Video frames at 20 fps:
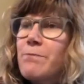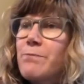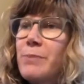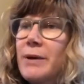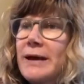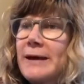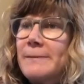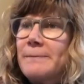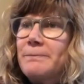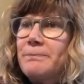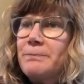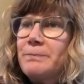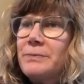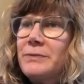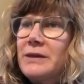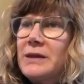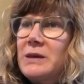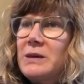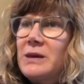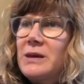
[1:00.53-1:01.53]
but
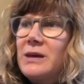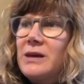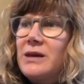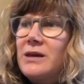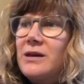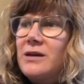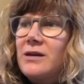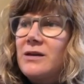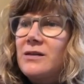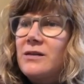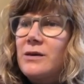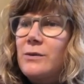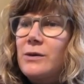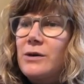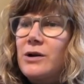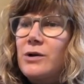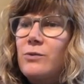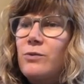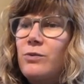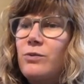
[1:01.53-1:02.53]
it, it, they
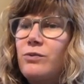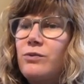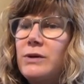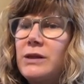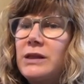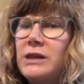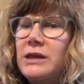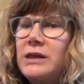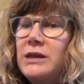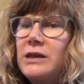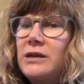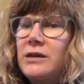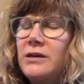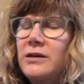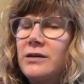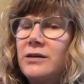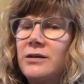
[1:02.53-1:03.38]
were really.